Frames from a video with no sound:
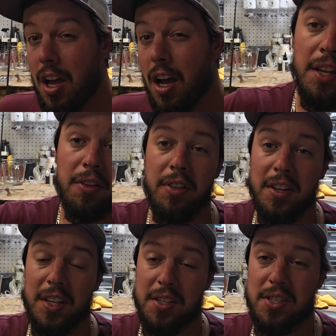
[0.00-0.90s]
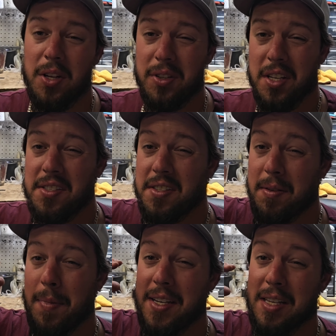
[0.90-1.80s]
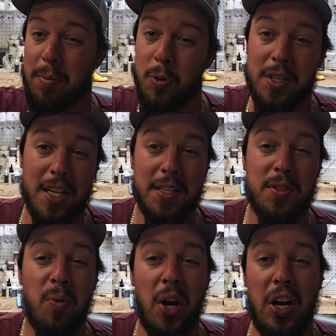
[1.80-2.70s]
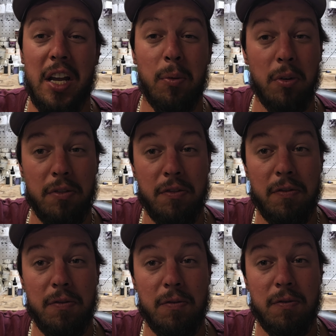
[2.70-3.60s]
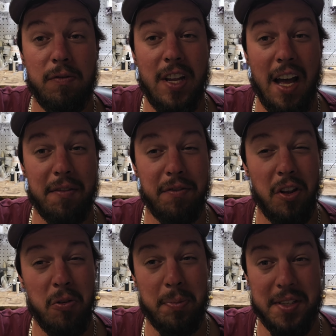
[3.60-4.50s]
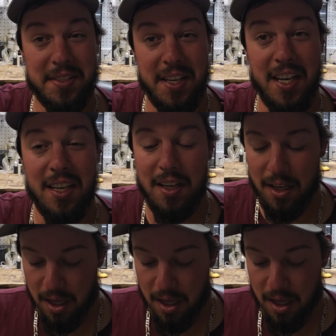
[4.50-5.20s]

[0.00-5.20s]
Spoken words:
The other thing that the salt does is it makes it more dense, where it will not float but sink.